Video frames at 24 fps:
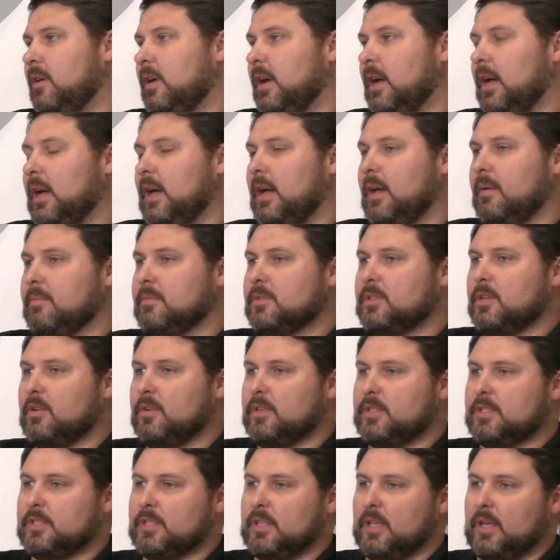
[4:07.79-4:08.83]
So
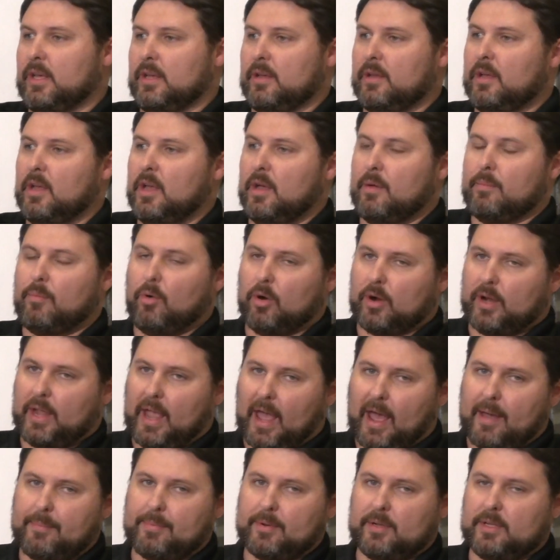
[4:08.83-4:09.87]
it's the more
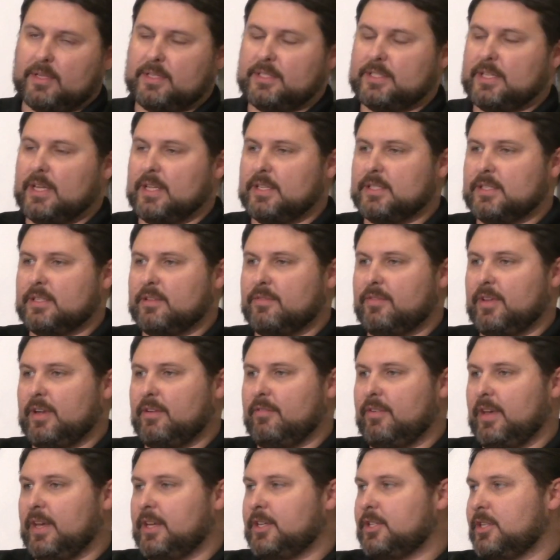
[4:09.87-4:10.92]
capital intensive
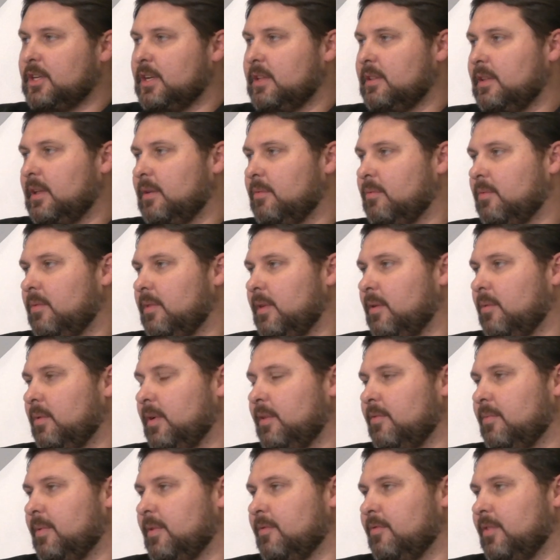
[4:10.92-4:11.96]
innovation that
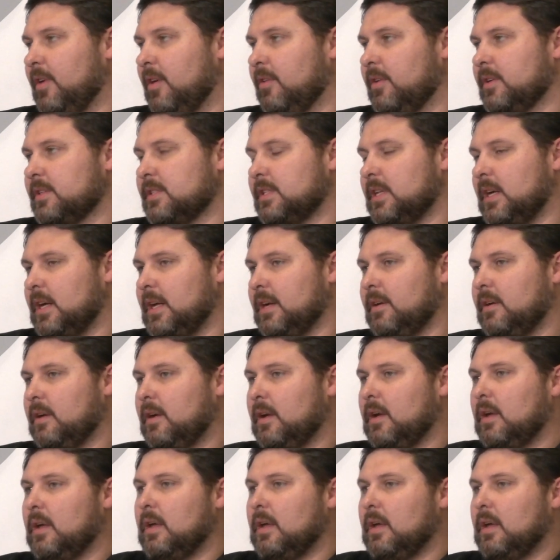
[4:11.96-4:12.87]
we've been focused on.